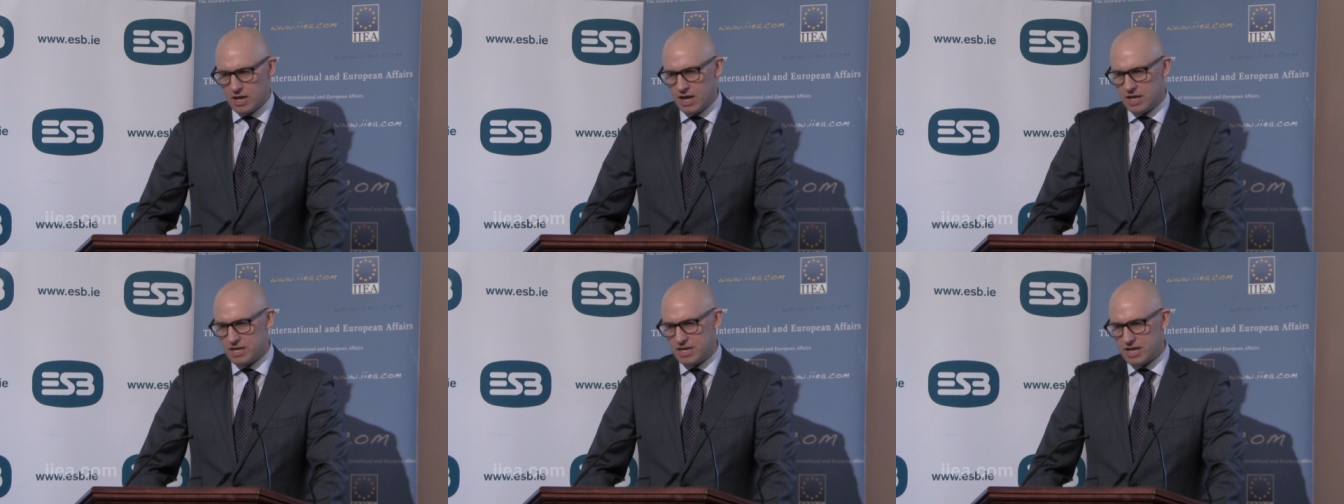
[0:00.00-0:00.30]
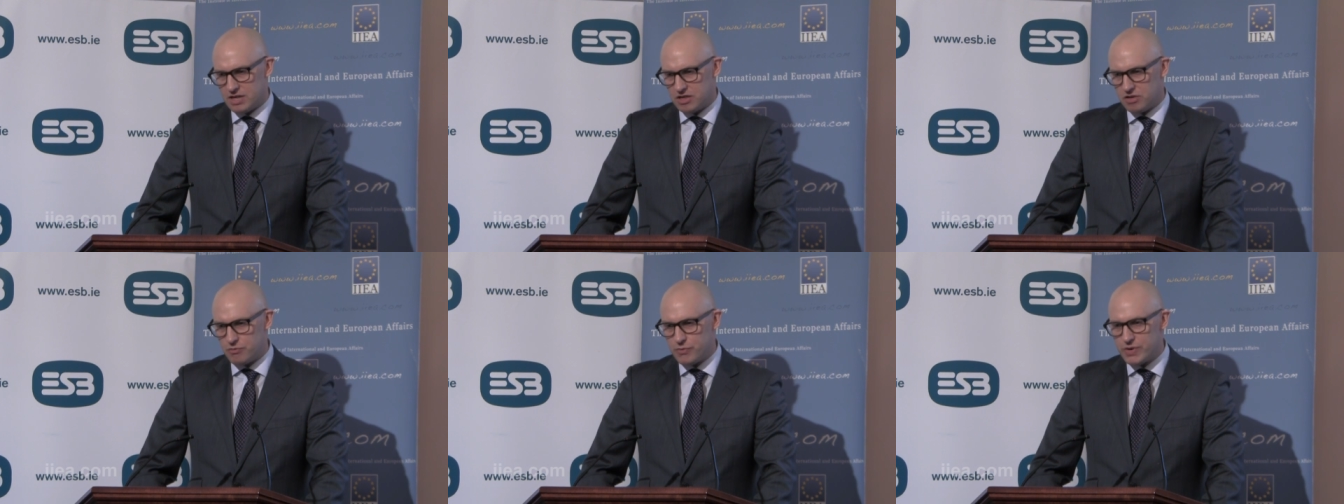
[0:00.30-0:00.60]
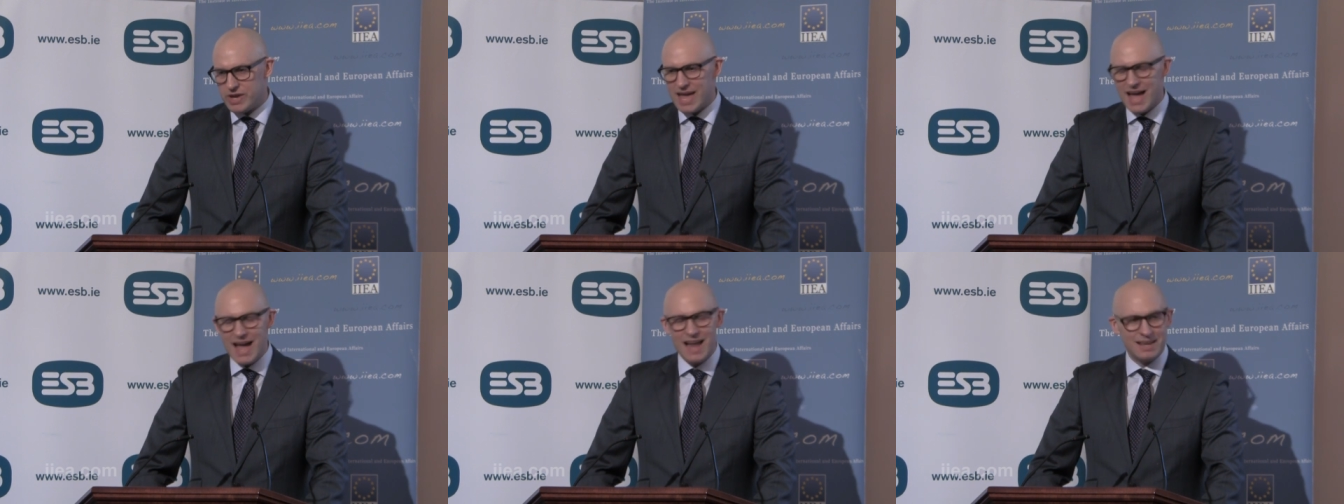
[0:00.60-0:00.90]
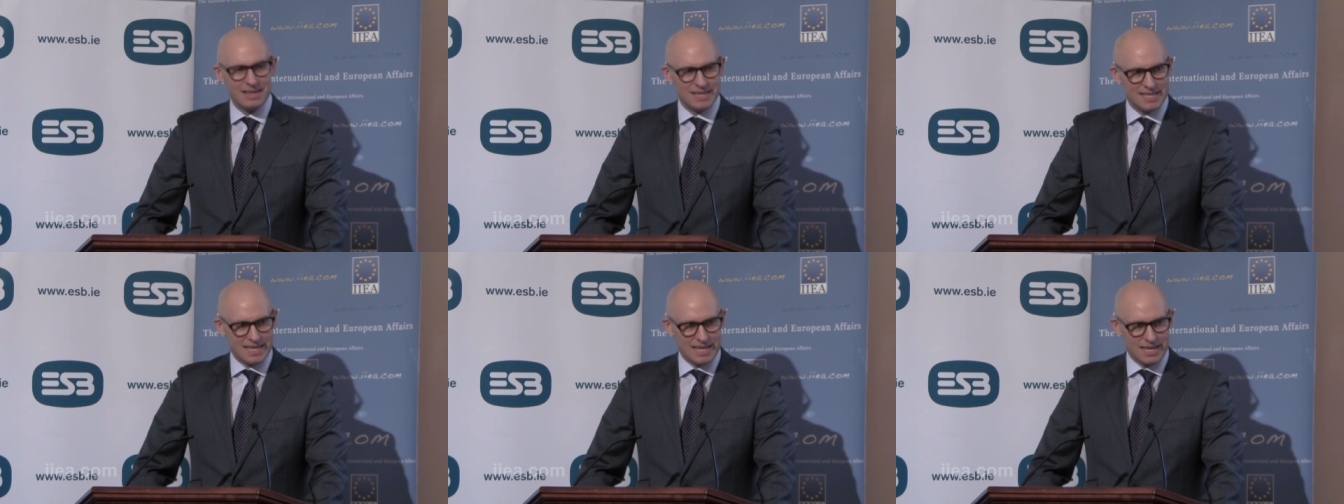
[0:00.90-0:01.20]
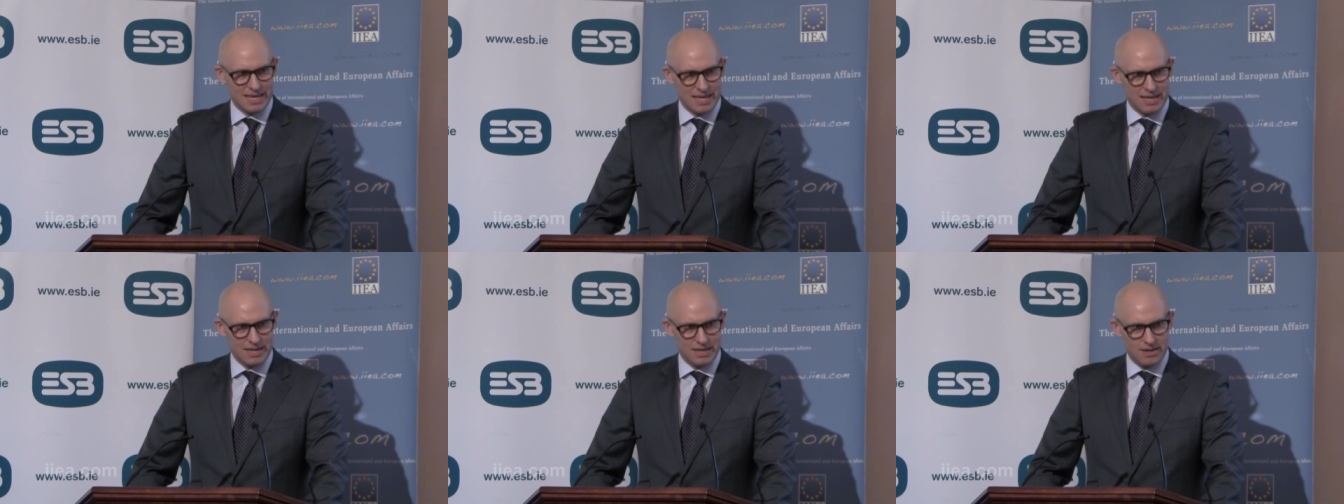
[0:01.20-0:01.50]
And yet the
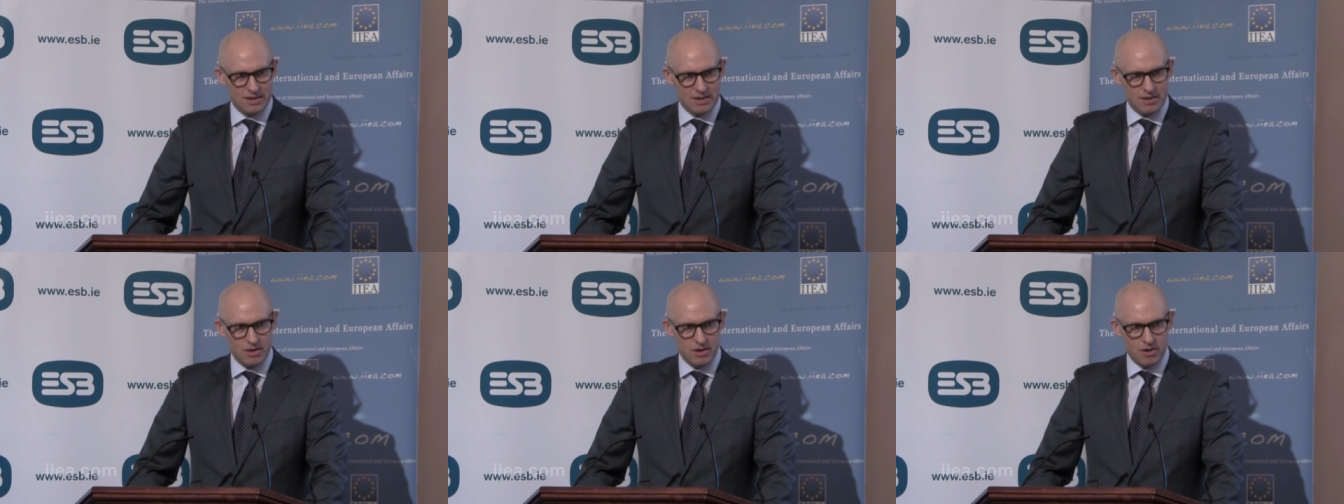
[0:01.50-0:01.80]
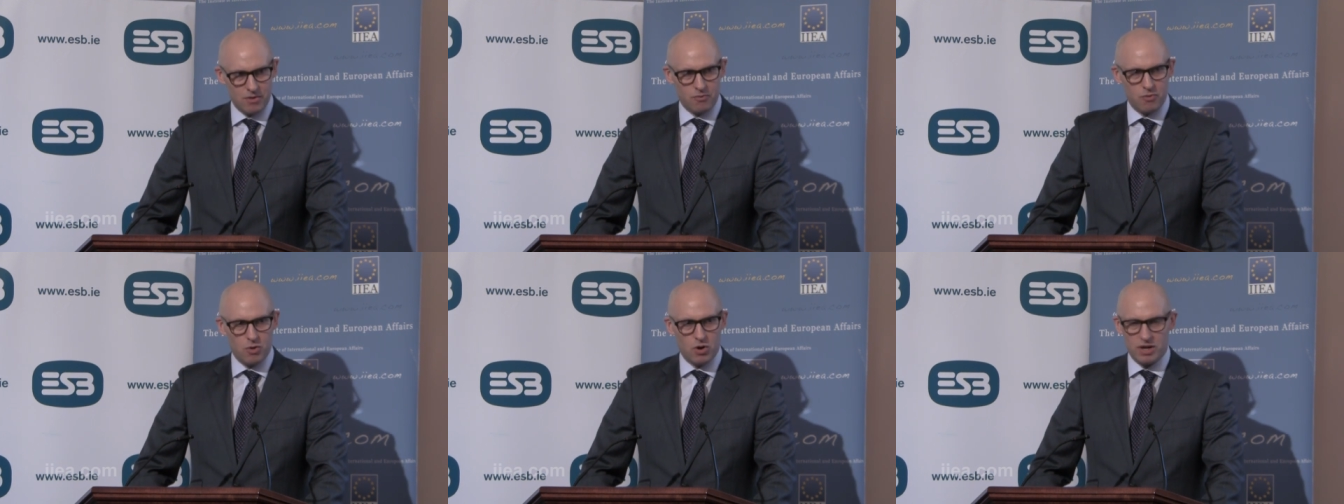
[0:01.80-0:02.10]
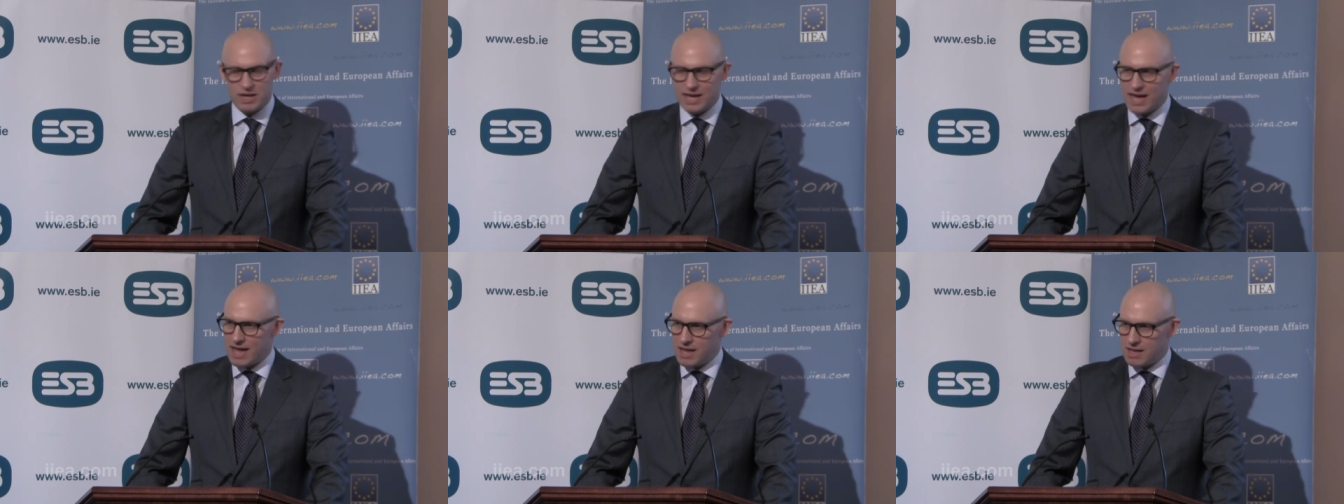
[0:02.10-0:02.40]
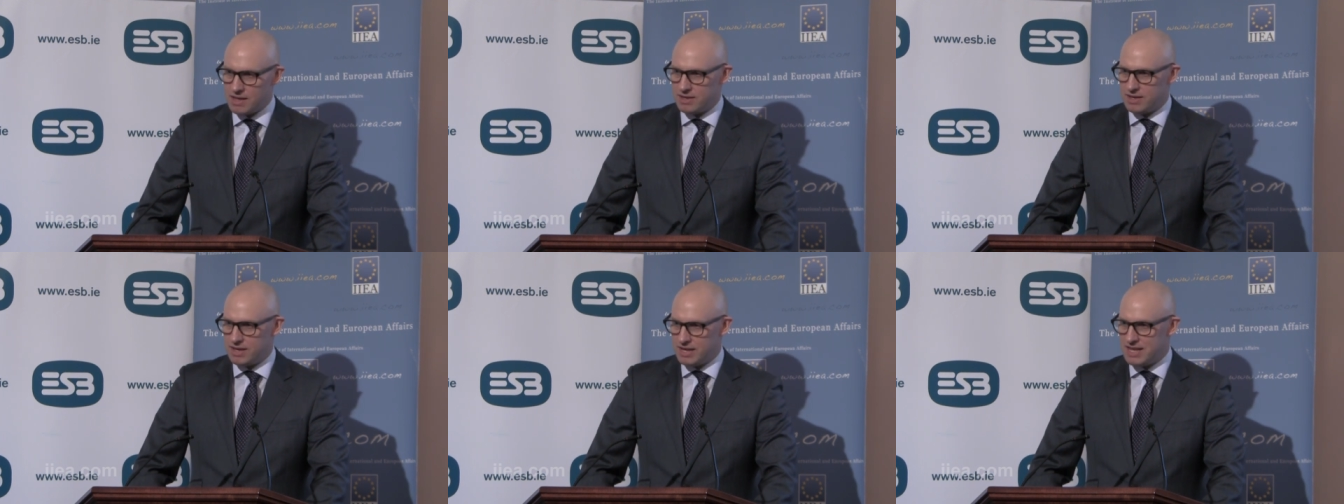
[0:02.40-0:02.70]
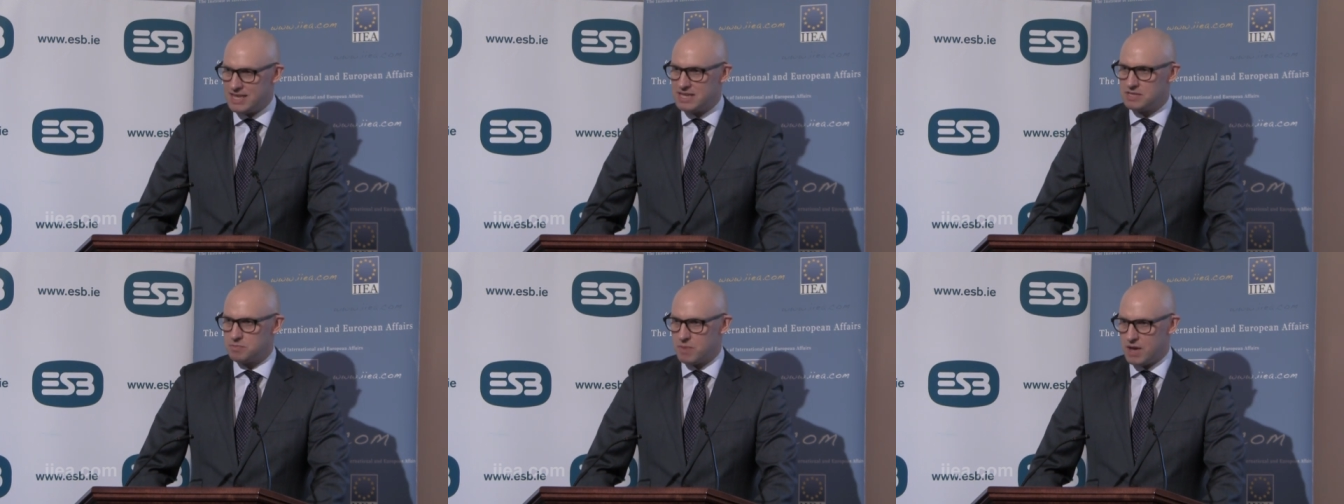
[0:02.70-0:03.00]
reality of what can
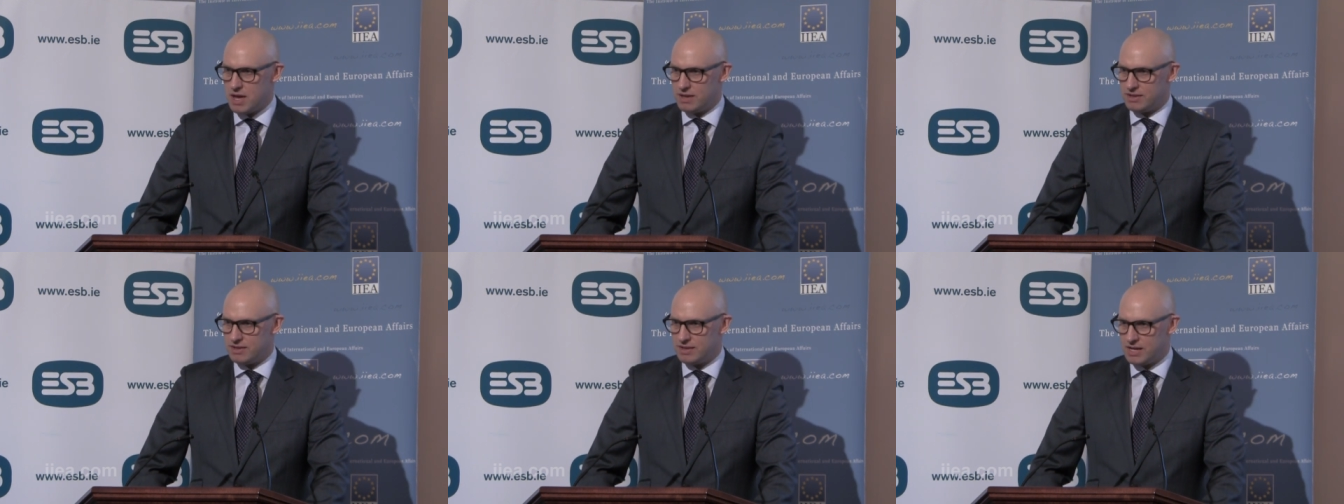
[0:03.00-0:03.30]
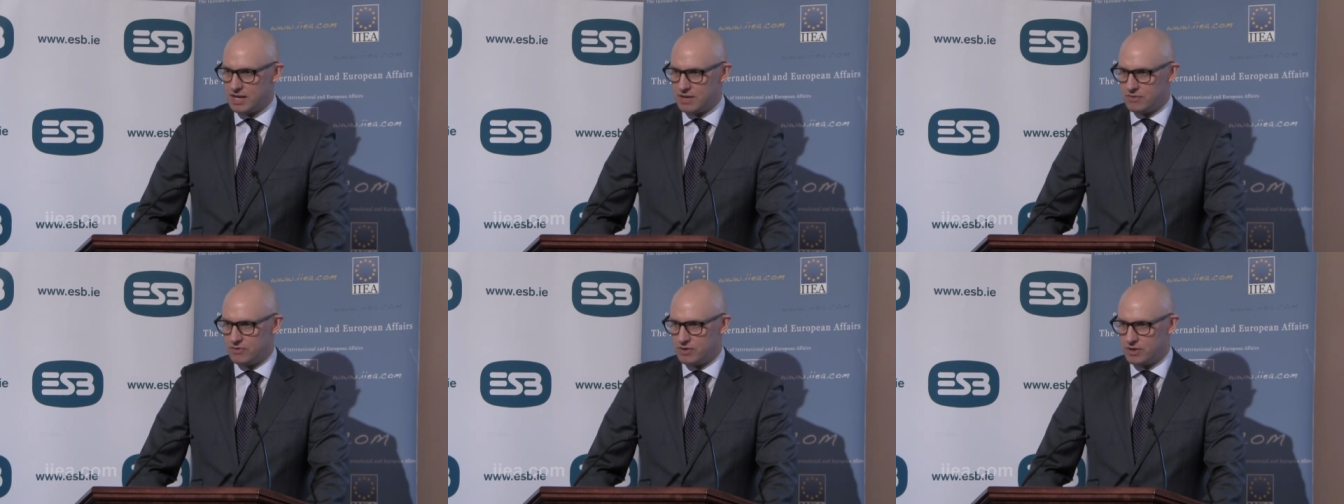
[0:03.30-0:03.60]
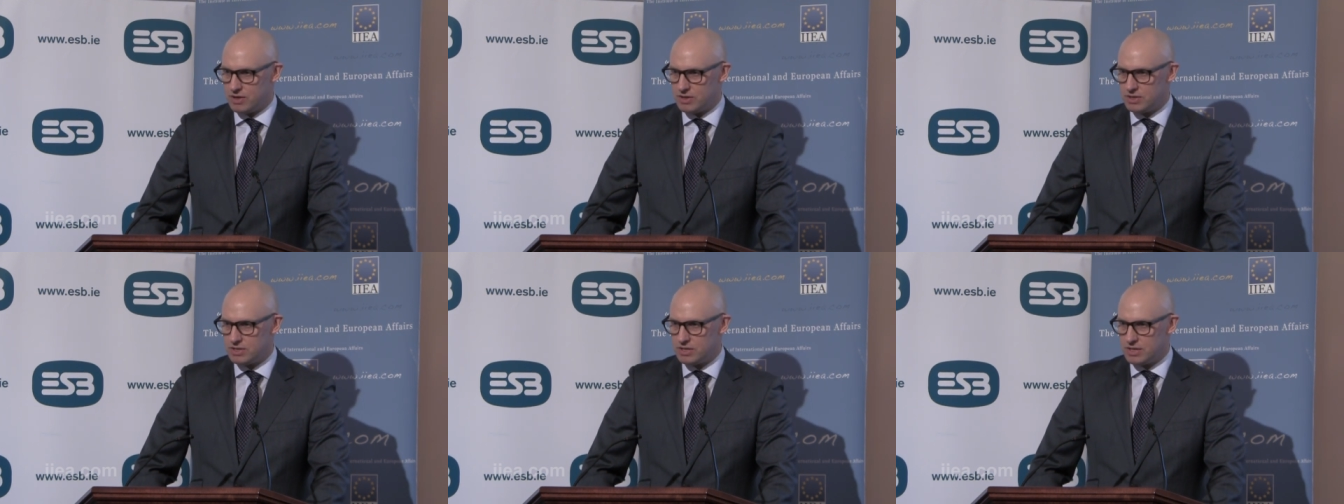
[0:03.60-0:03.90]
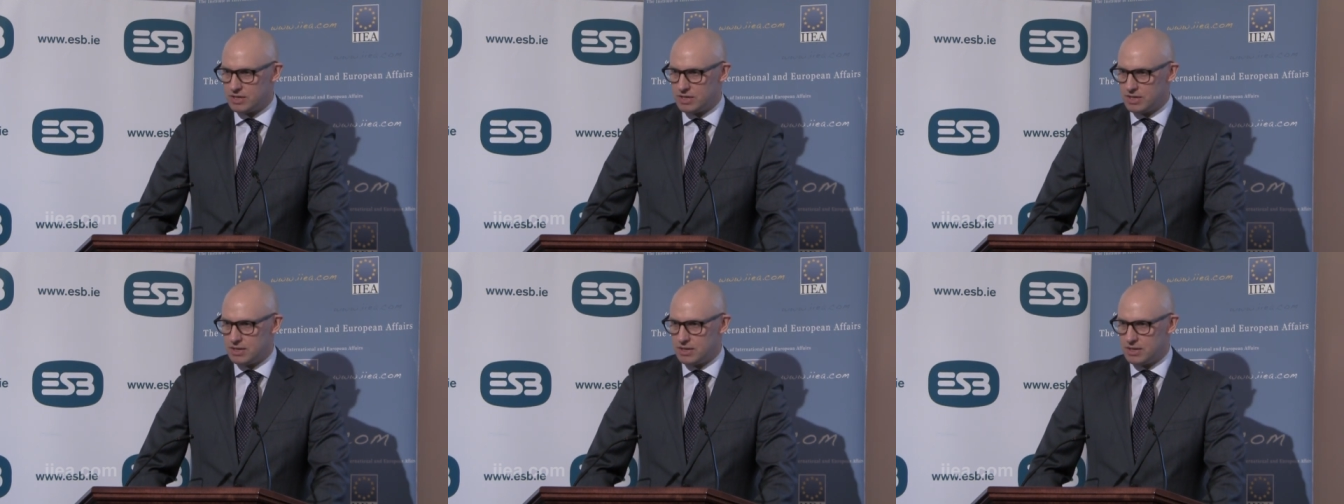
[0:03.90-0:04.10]
and is being delivered